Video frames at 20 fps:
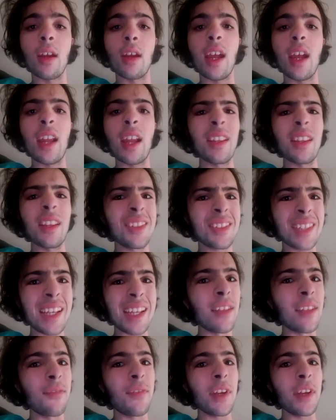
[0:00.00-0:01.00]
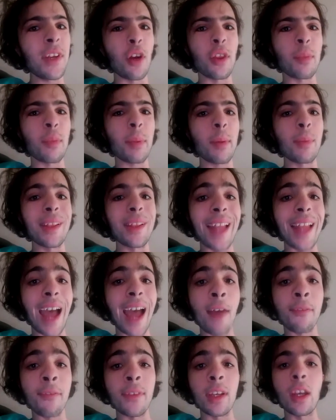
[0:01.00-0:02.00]
And you've seen the video, the people
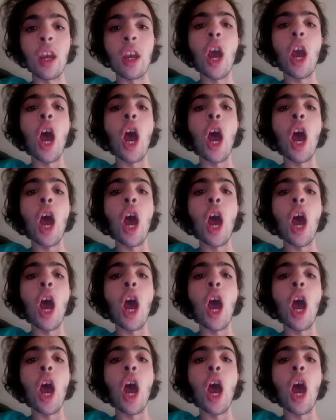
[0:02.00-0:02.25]
laughing.